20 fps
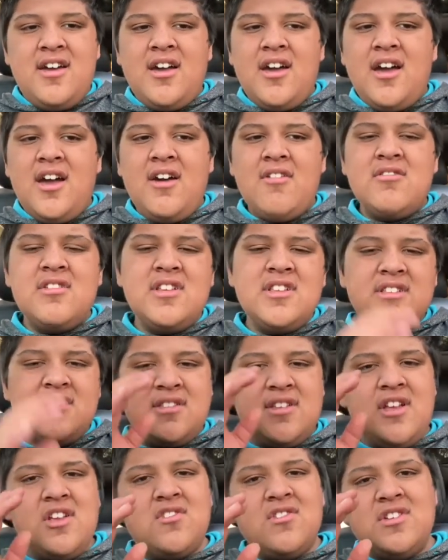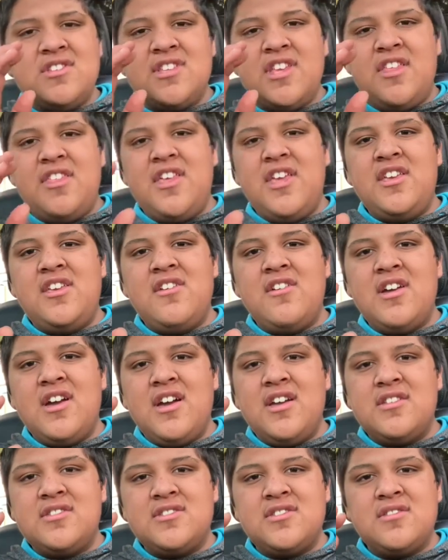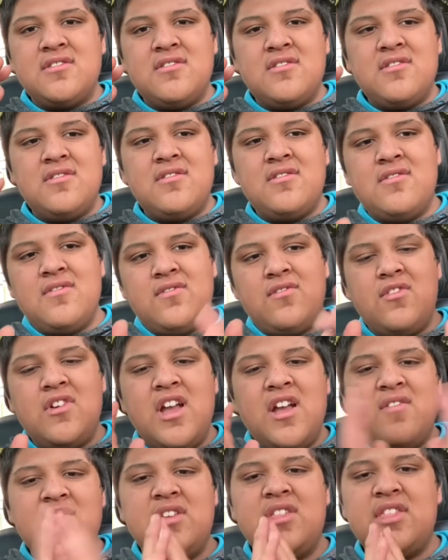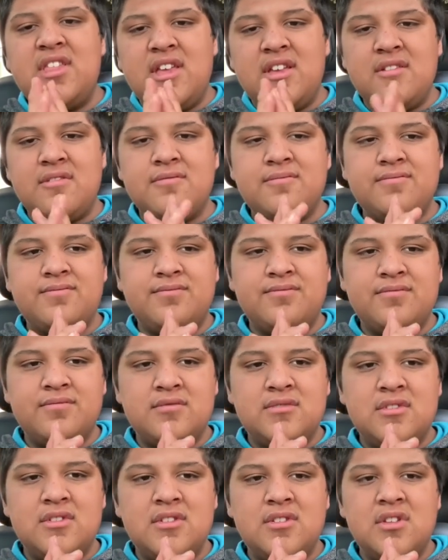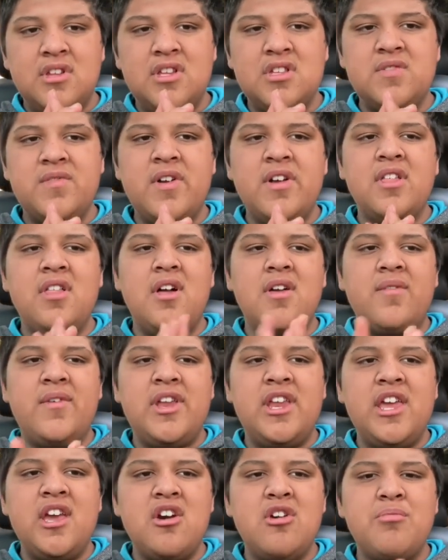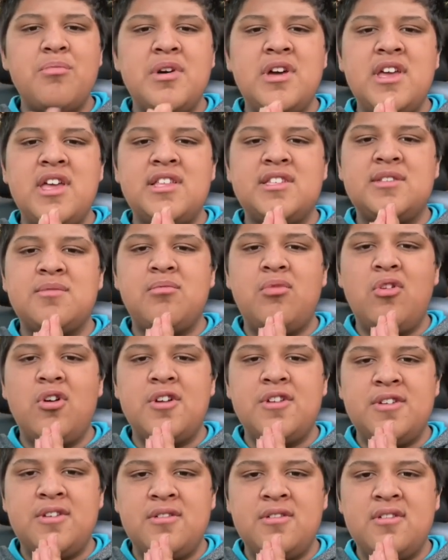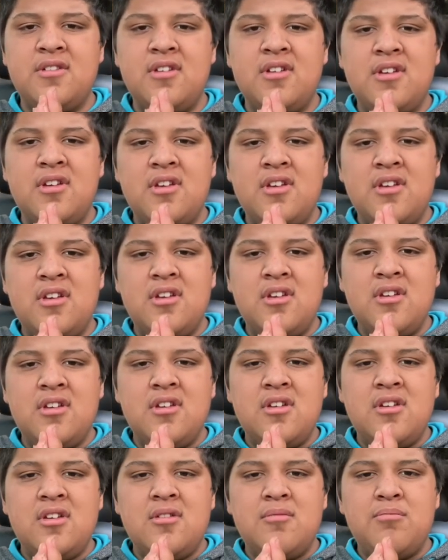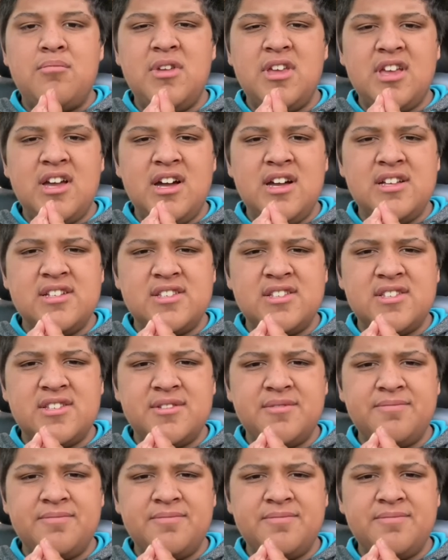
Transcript: I just want to say thank you guys for everything. This is a very long video, but it's important because